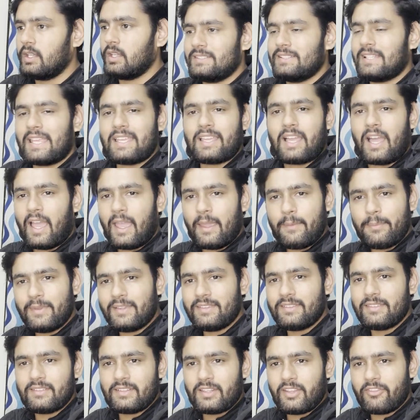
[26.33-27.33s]
Like hype
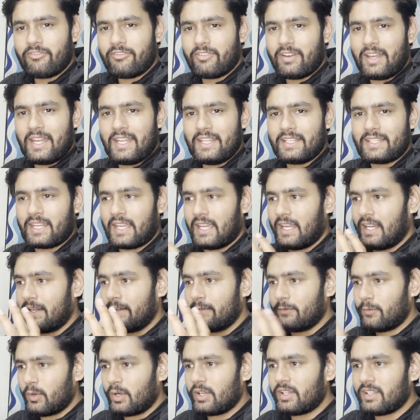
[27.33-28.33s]
is different
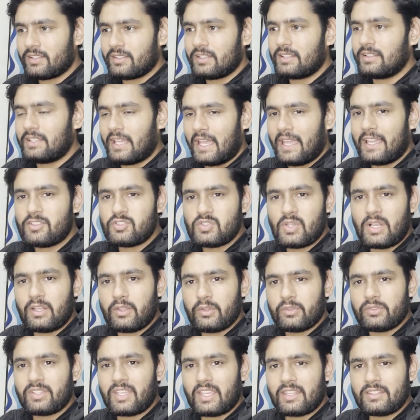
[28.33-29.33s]
and what is the actual
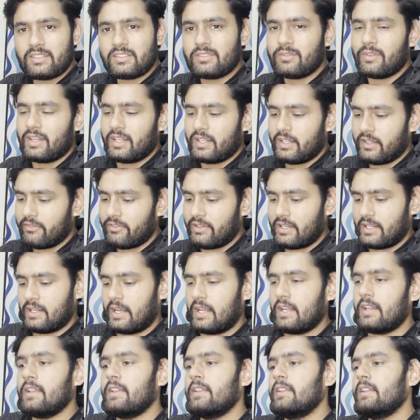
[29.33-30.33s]
use case is very different,
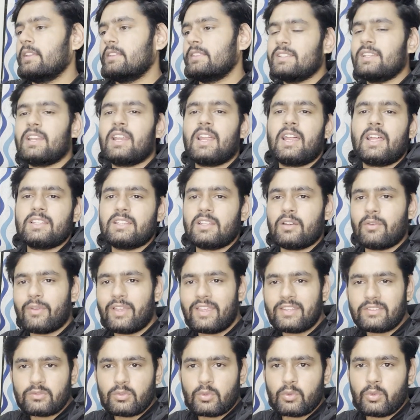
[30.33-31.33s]
right? There are other
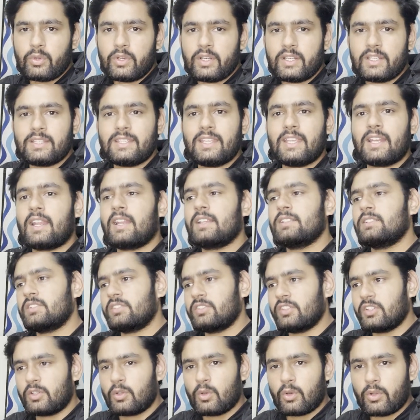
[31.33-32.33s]
ways to do it, there are other
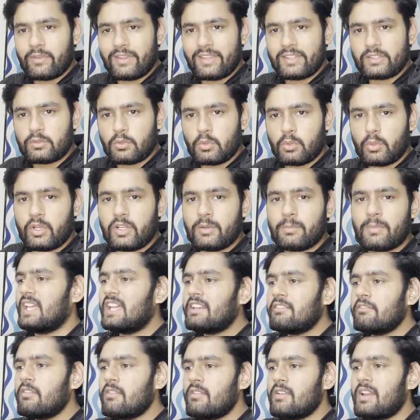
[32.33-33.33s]
secure ways to do it.
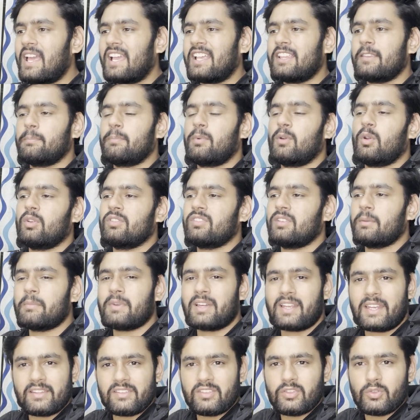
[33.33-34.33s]
Then we will explore some
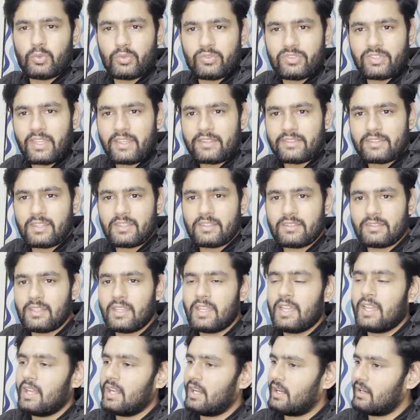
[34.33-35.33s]
crazy use cases,
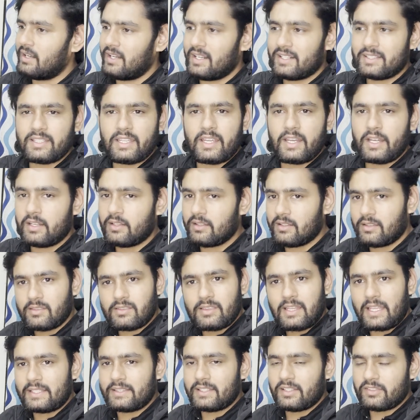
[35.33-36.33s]
and at the end
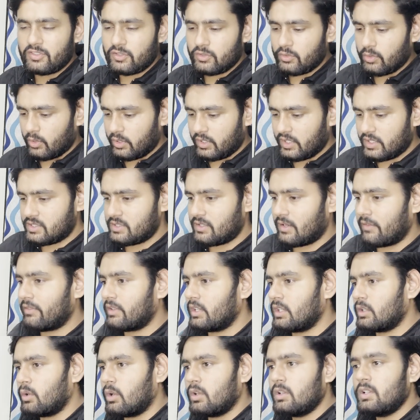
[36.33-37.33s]
like the security stuff
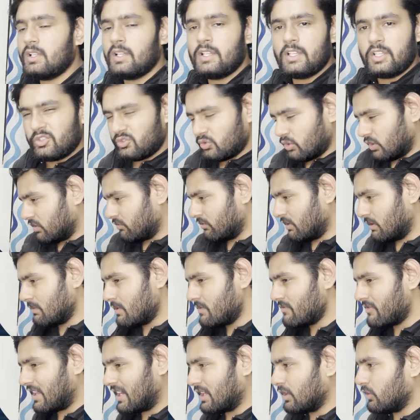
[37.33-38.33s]
and all, so it will be
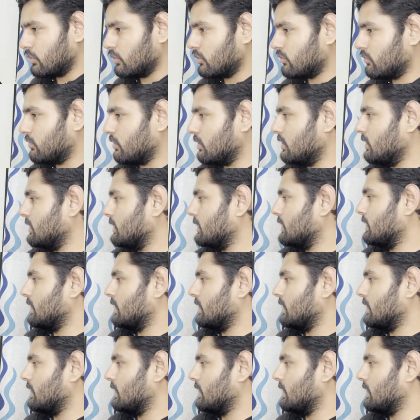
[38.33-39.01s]
very useful.